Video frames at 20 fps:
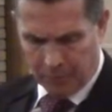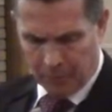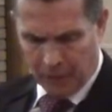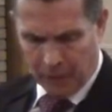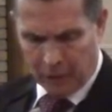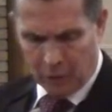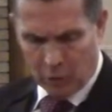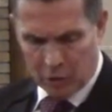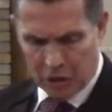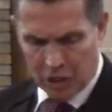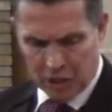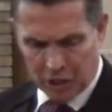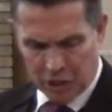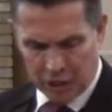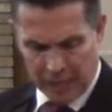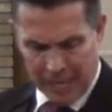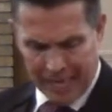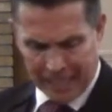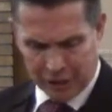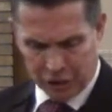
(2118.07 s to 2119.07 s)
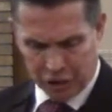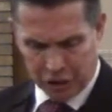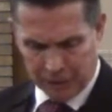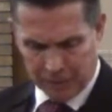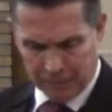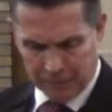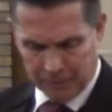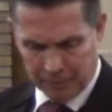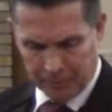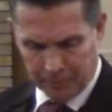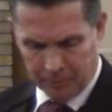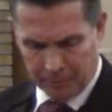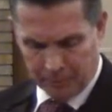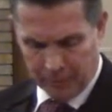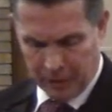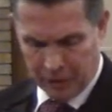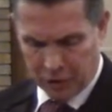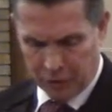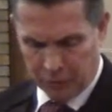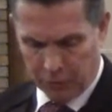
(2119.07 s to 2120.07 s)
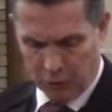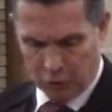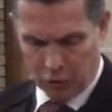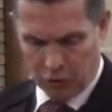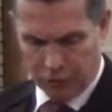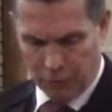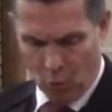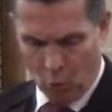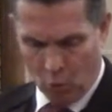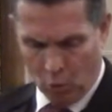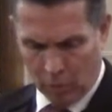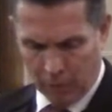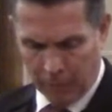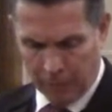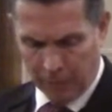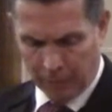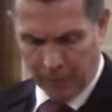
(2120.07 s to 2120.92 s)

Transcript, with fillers: Notice his selection. This is verse 4.